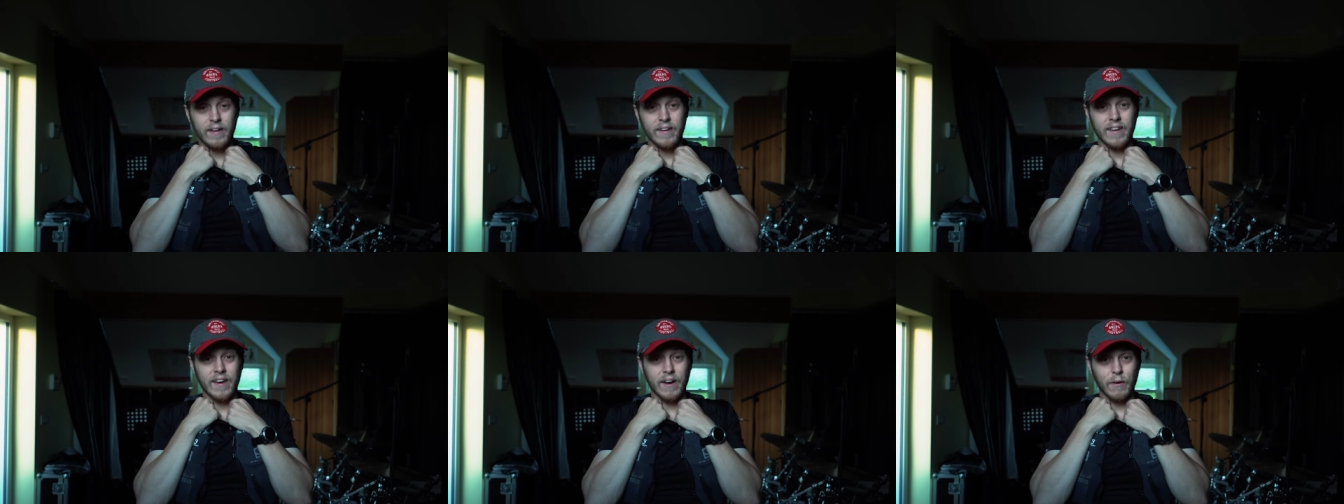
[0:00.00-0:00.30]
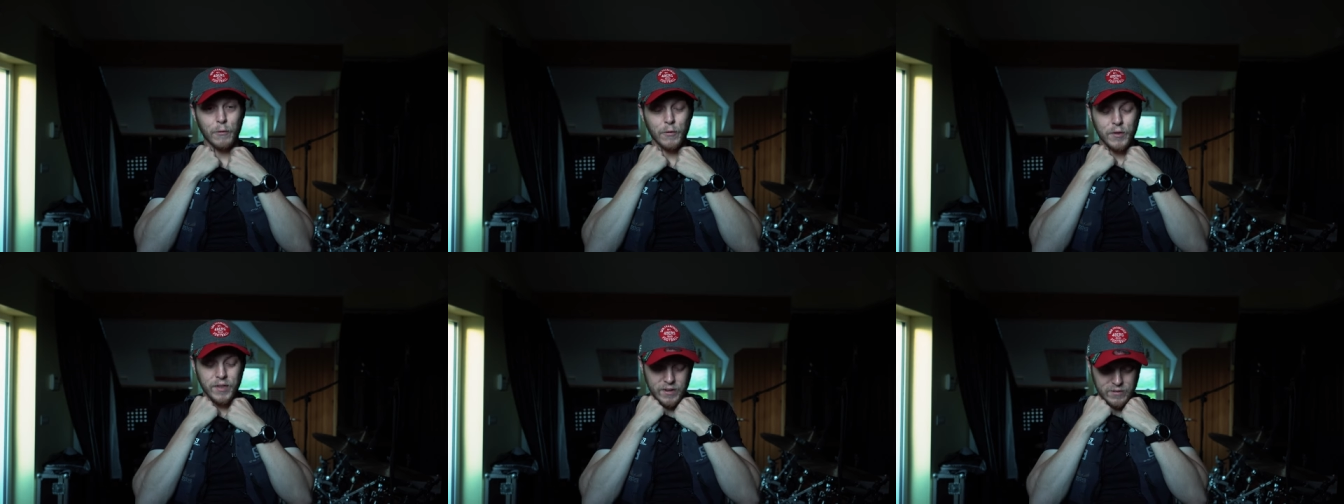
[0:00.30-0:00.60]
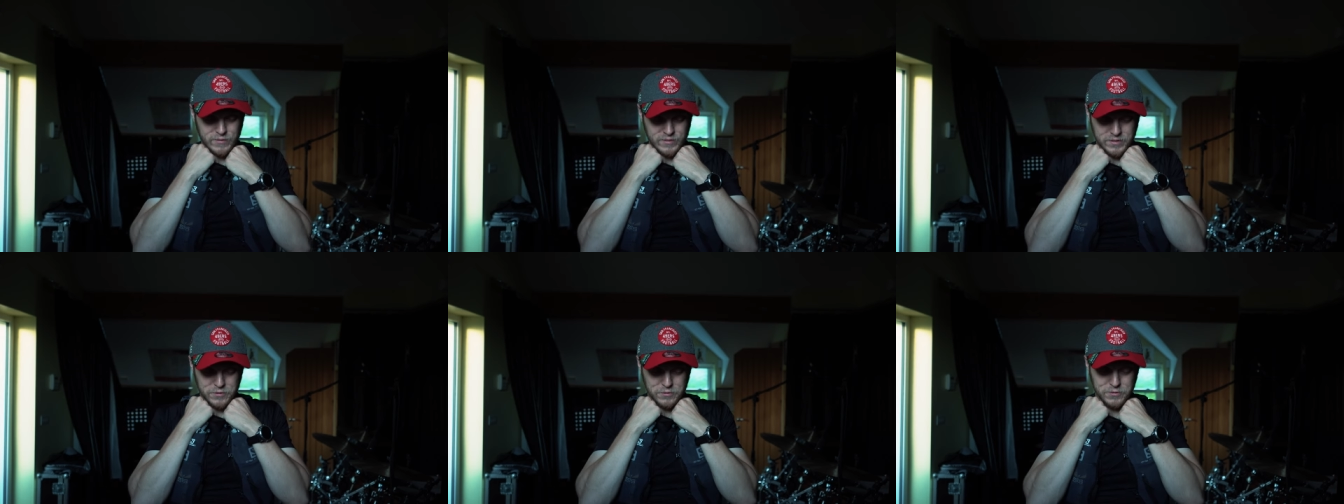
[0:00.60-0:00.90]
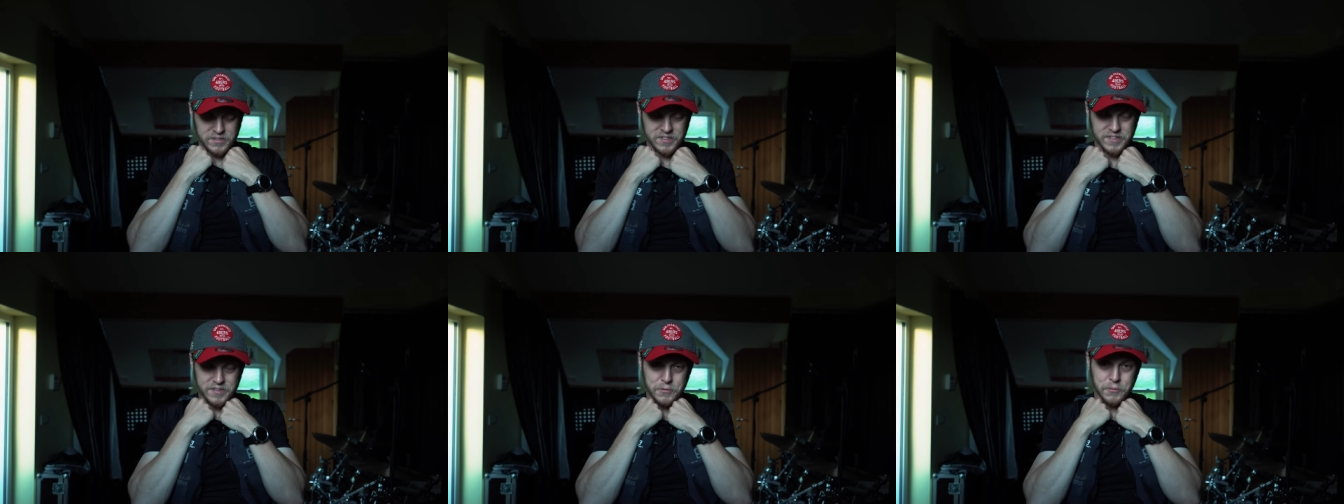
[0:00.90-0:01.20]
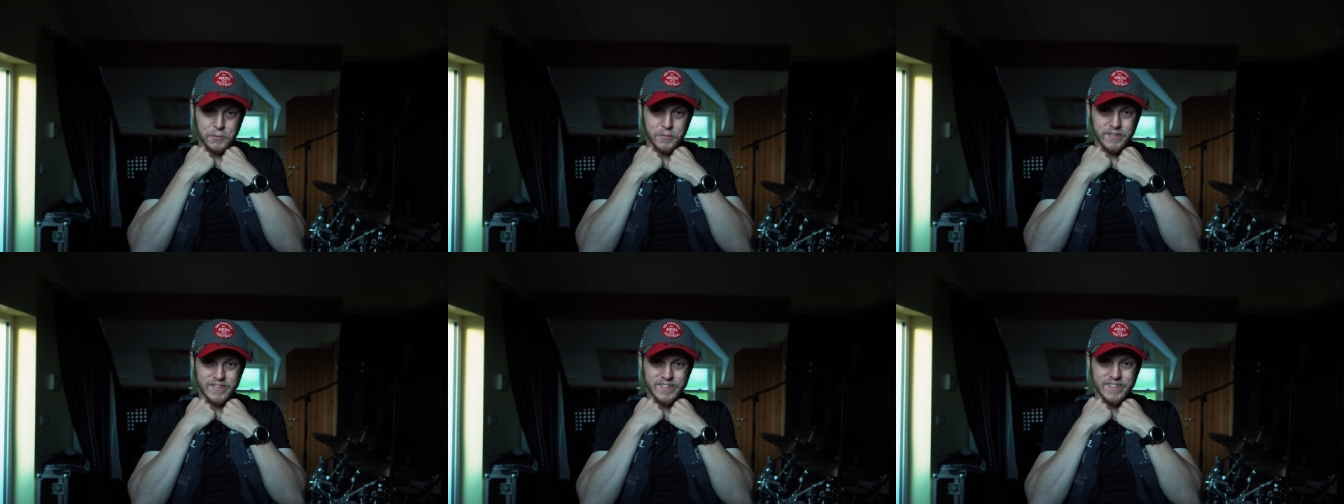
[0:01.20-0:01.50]
yeah, well that was the
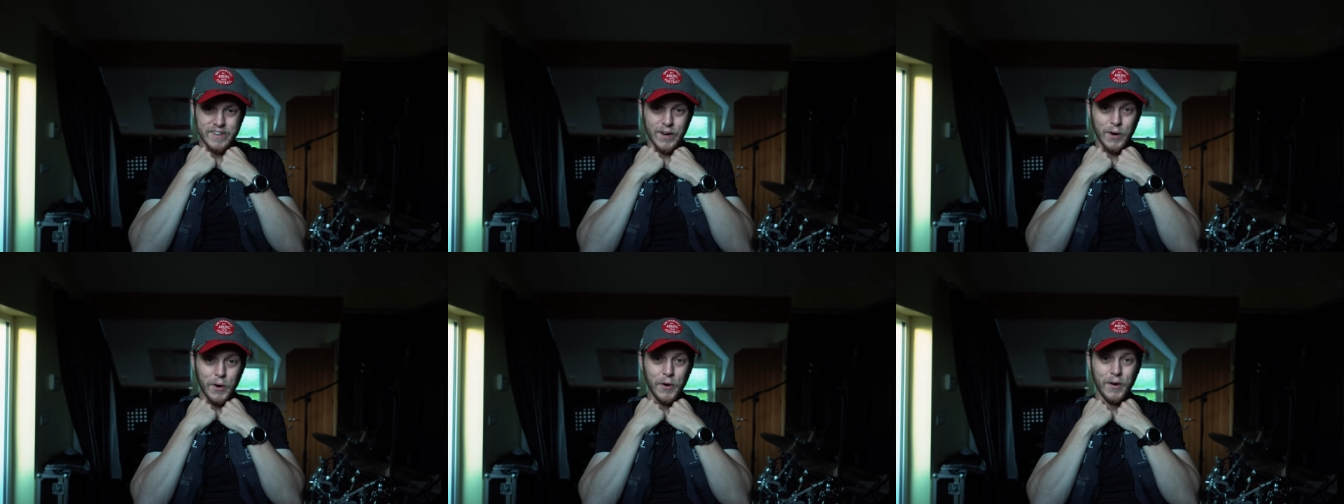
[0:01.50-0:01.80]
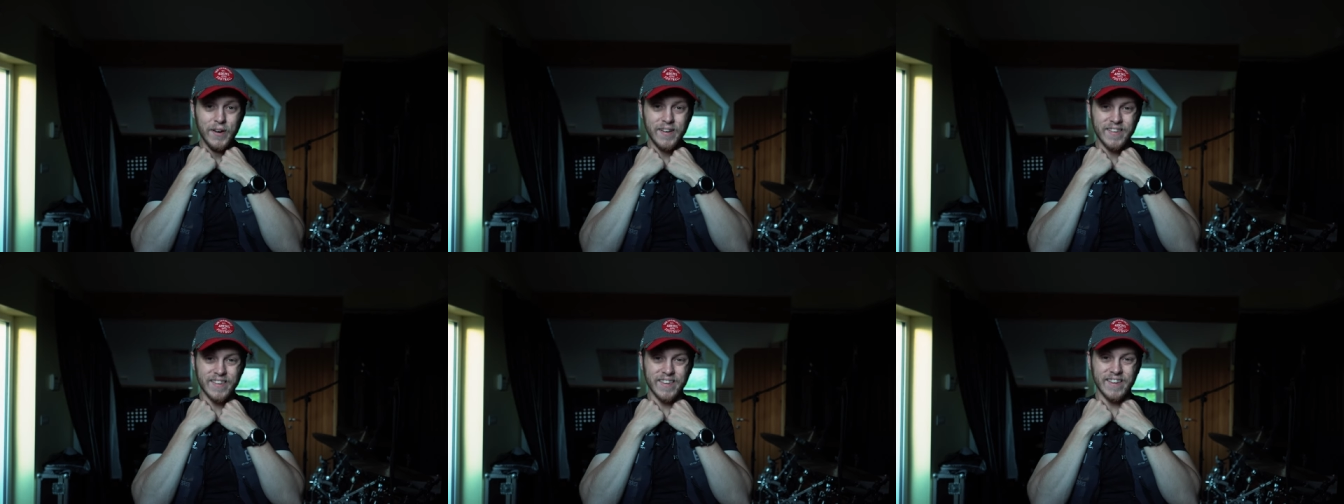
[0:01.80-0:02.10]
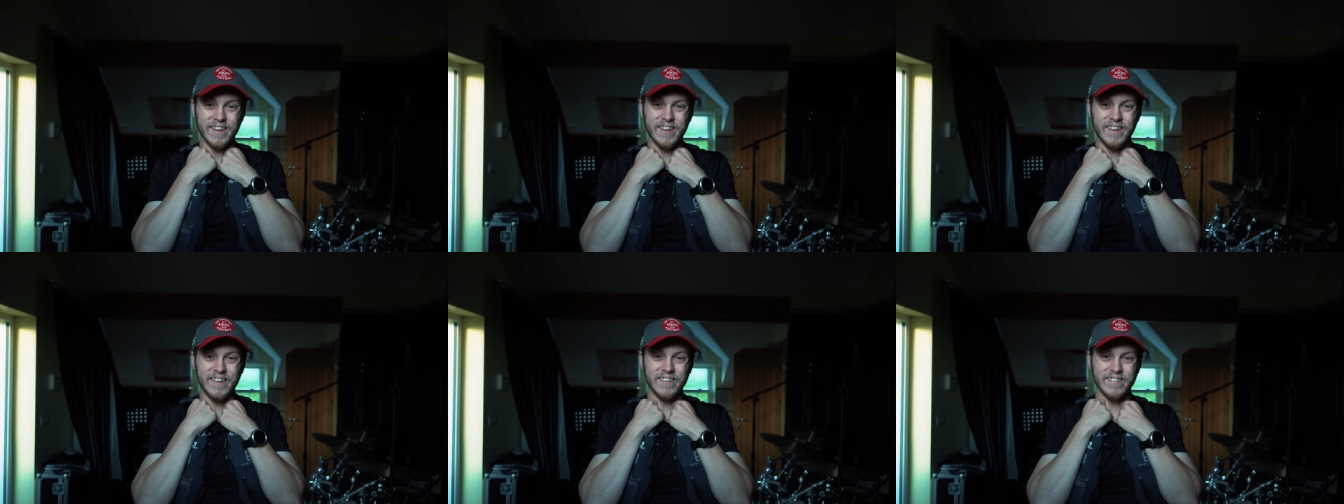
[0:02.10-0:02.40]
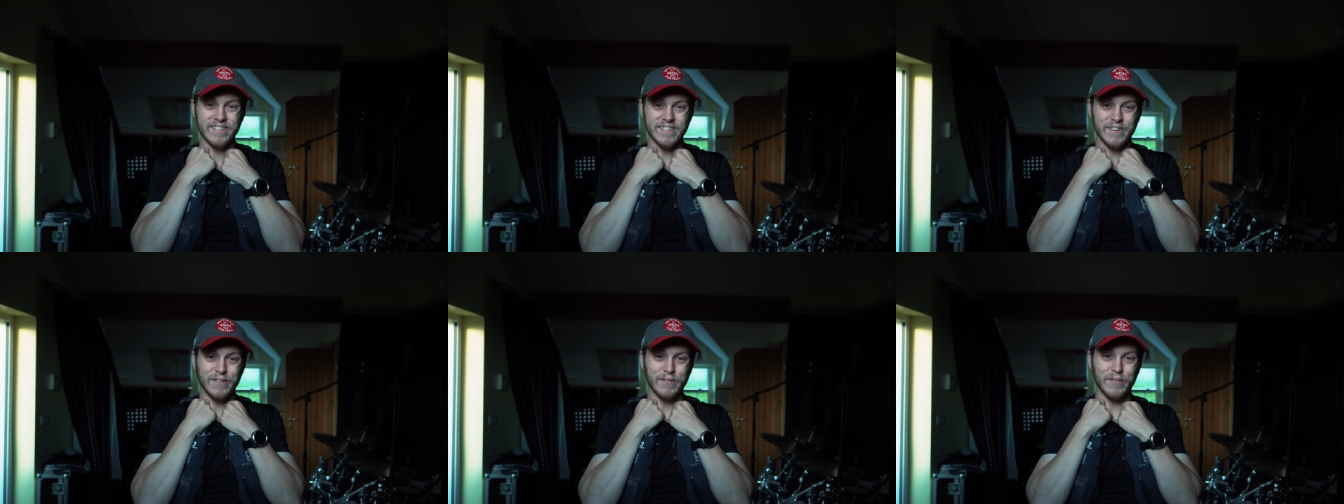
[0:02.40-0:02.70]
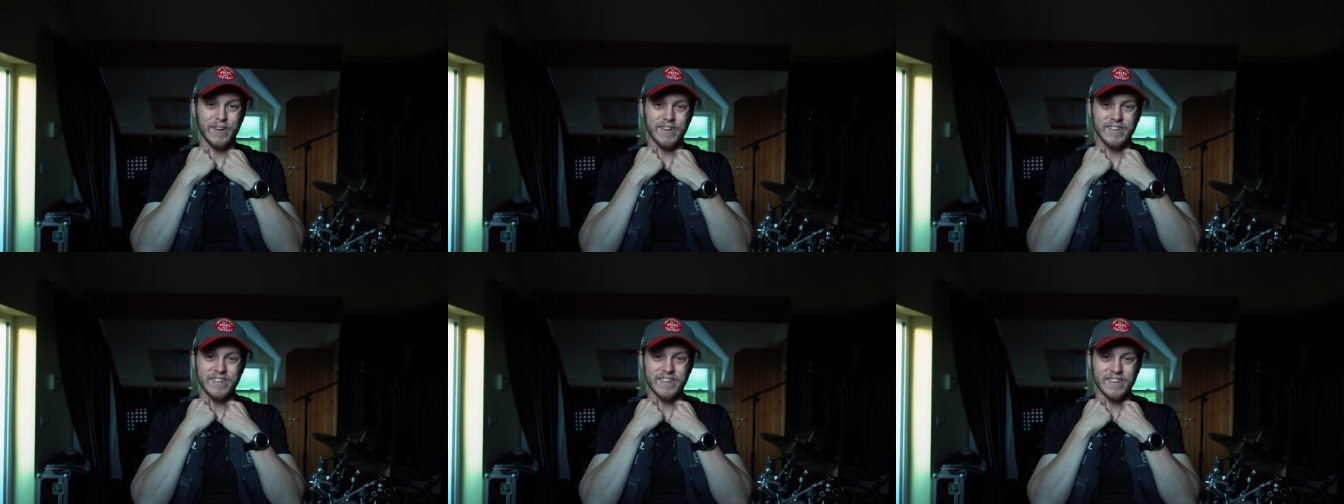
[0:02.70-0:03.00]
result. So thank you so
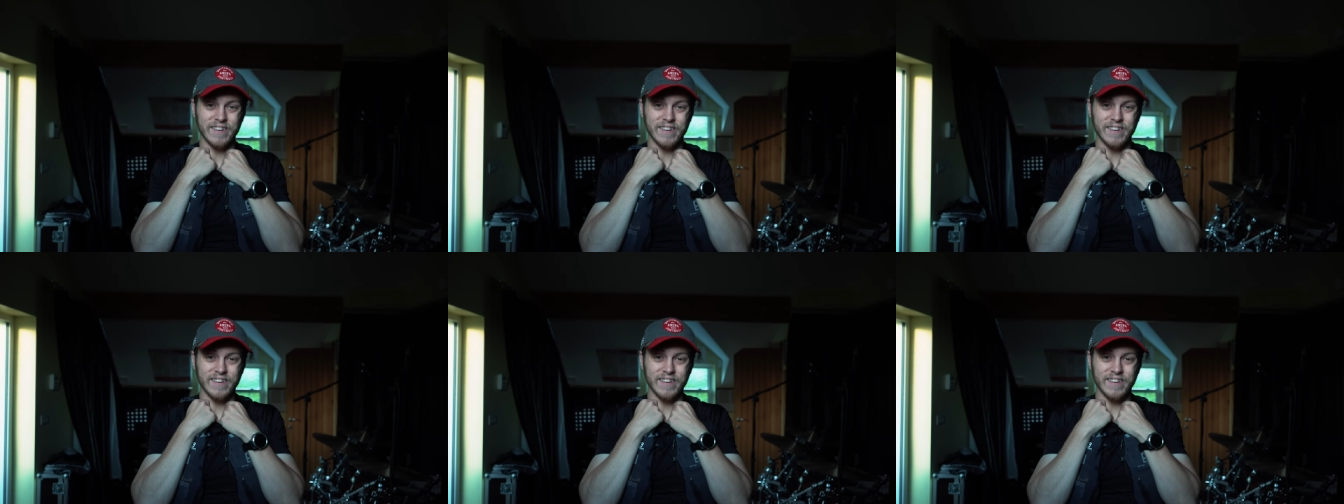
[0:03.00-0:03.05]
much.